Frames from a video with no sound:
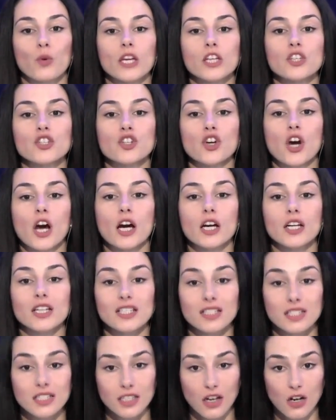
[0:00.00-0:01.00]
Which are
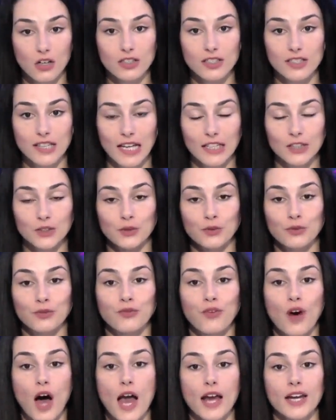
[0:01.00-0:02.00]
the stocks that you
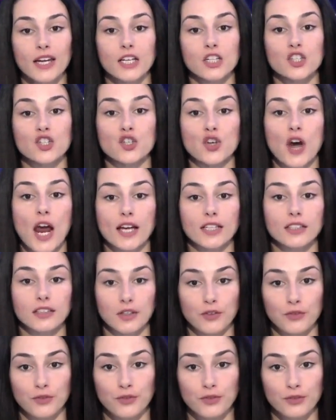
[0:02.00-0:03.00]
find
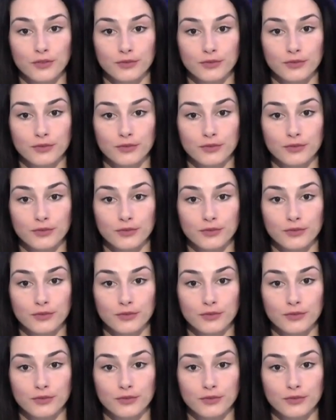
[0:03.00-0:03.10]
attractive?